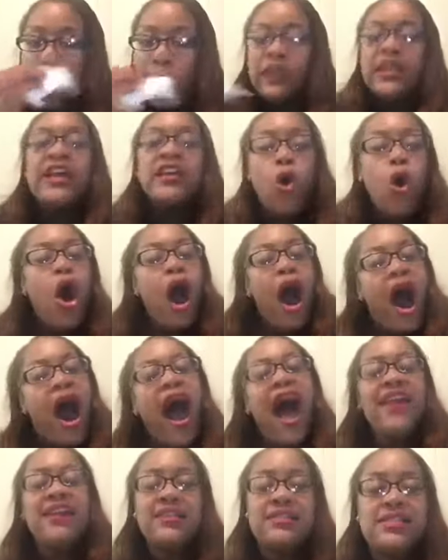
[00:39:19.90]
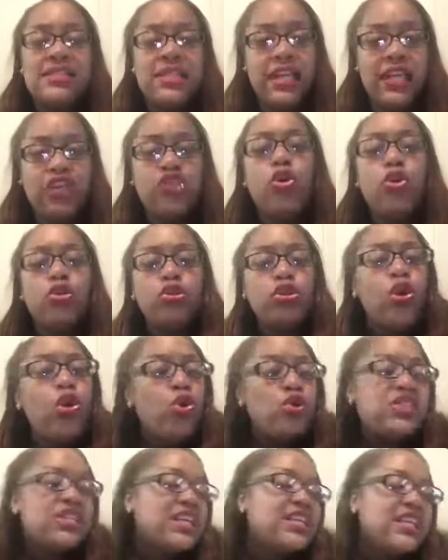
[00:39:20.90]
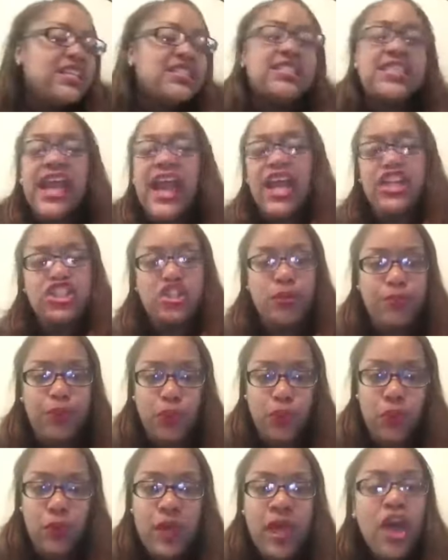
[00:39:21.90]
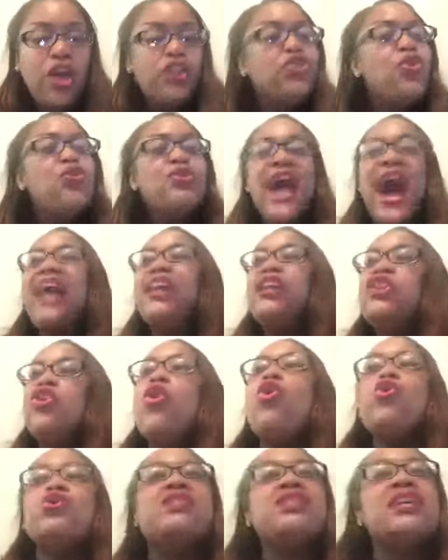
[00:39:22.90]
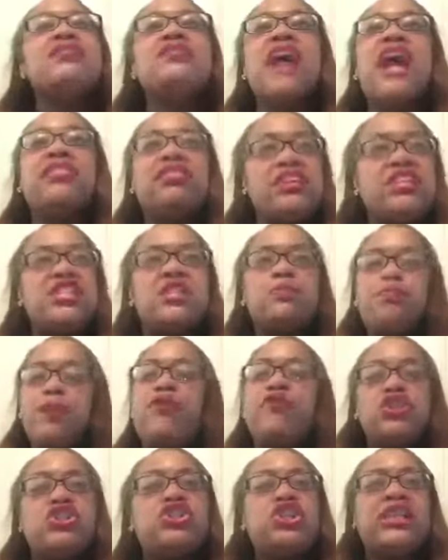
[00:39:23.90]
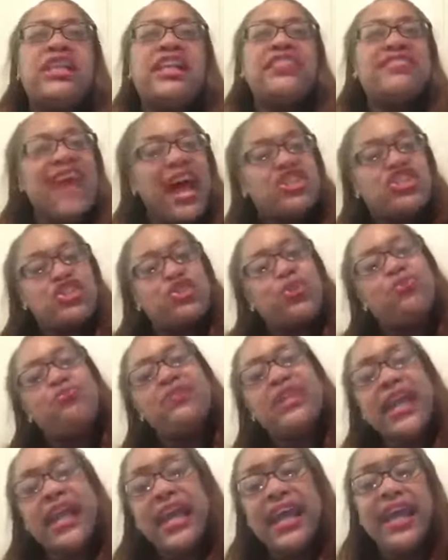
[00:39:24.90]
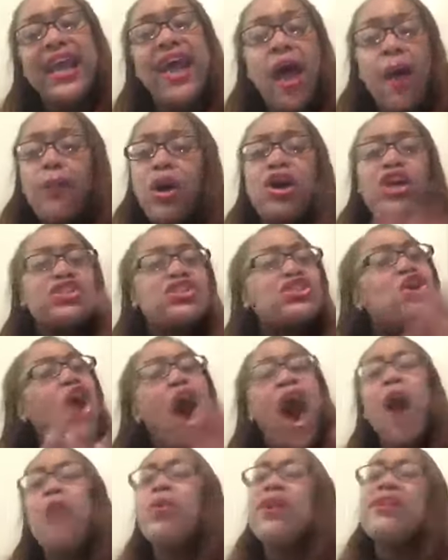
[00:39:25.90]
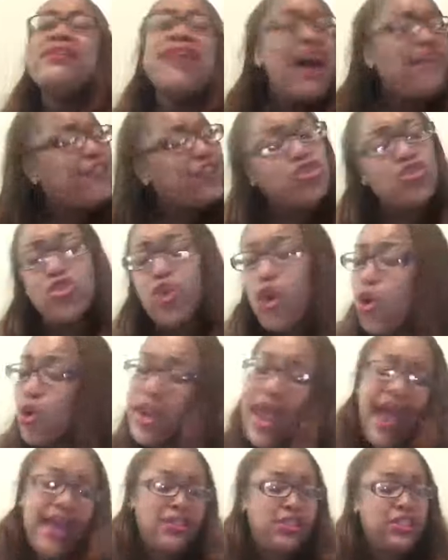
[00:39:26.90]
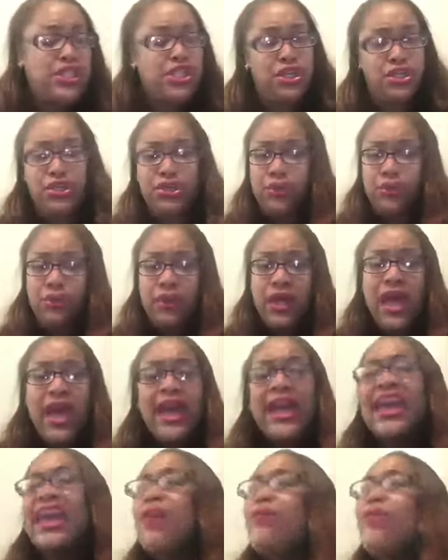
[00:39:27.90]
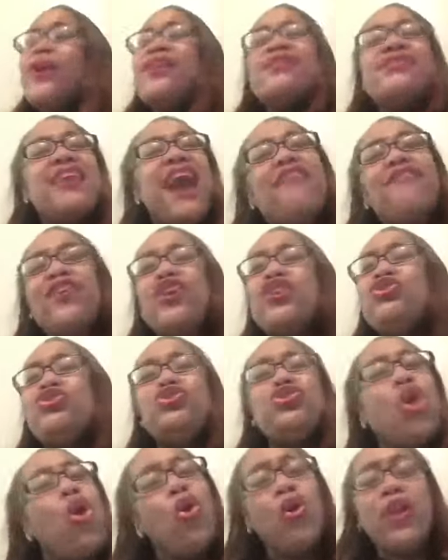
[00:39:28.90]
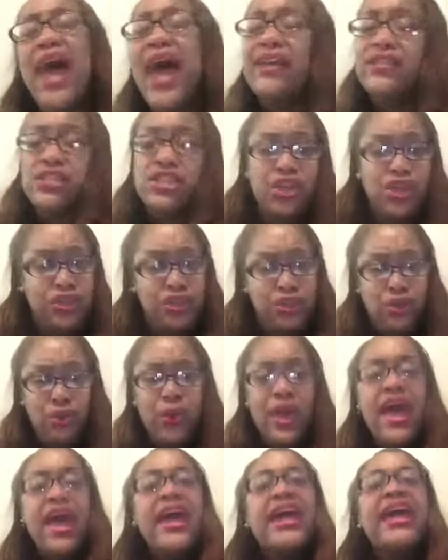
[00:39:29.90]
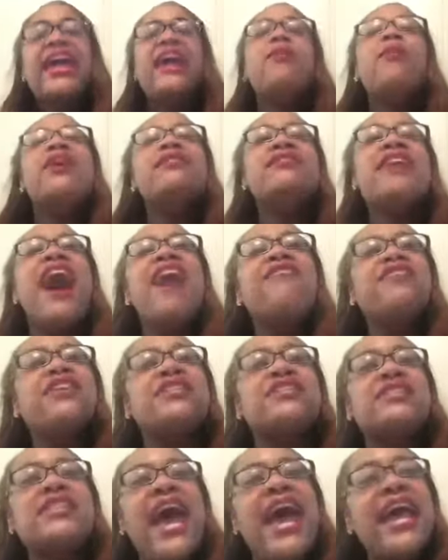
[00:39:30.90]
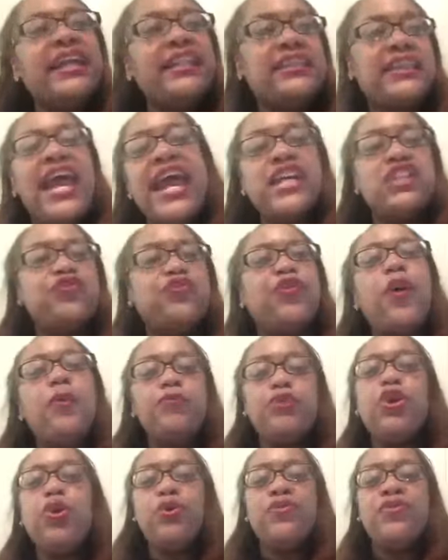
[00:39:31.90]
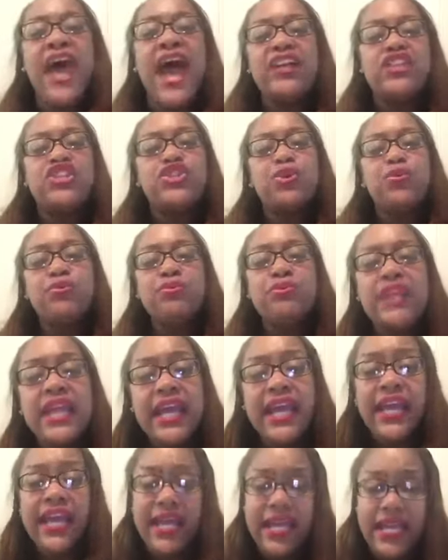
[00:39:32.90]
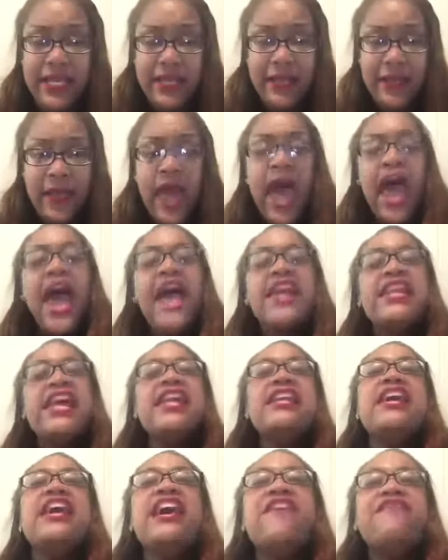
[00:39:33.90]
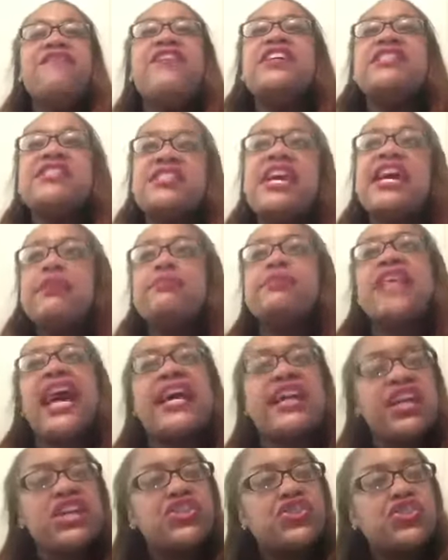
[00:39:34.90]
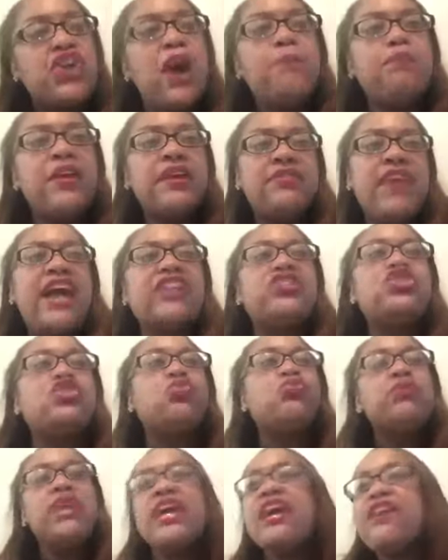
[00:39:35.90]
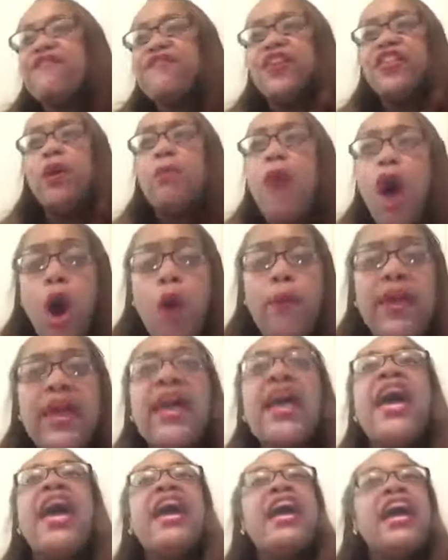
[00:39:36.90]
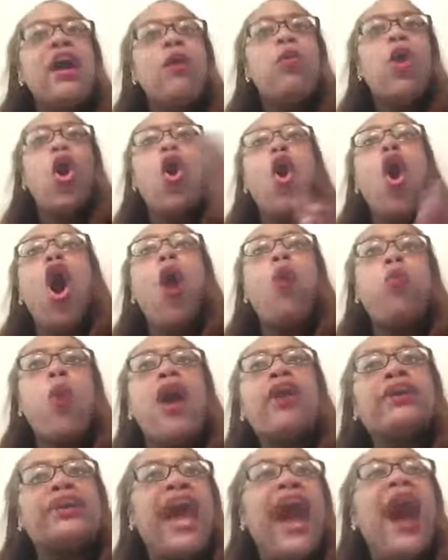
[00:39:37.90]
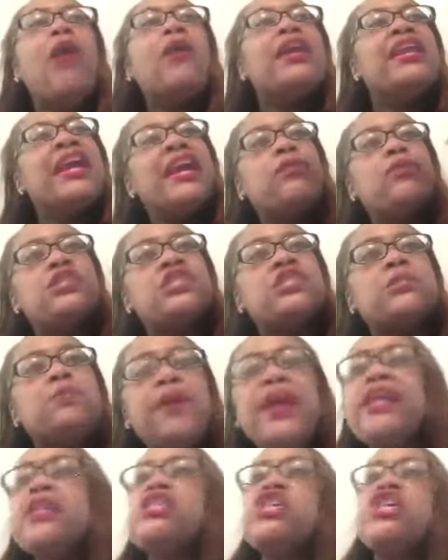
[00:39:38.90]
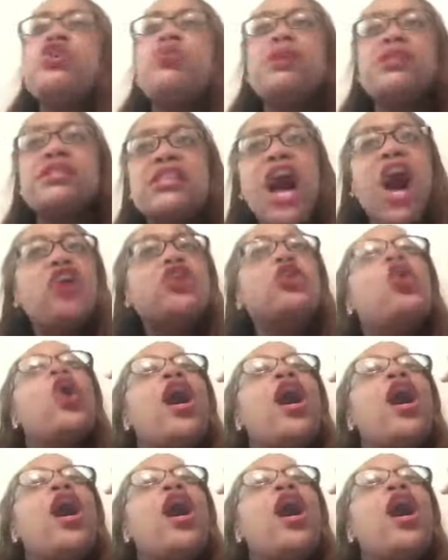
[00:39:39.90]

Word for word: In all honesty, you losing the tangible. You're not losing nothing spiritually that you need because God would never do that to you. He would never do that to you. He would never take things from you that you need. And then if it seems like it's something that you need for the moment, it will all work out and he will speak to you and tell you,